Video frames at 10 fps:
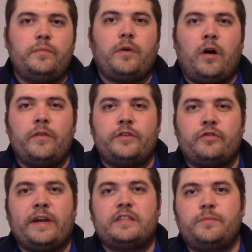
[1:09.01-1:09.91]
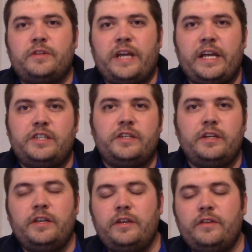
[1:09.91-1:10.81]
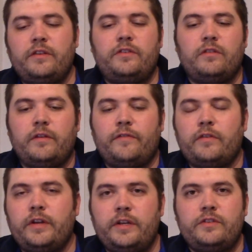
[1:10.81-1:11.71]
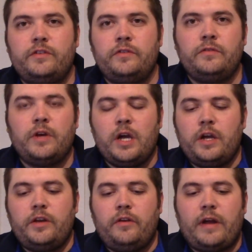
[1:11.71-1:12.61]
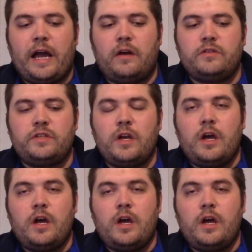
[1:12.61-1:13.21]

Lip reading: all the transportation and the delivery to your house,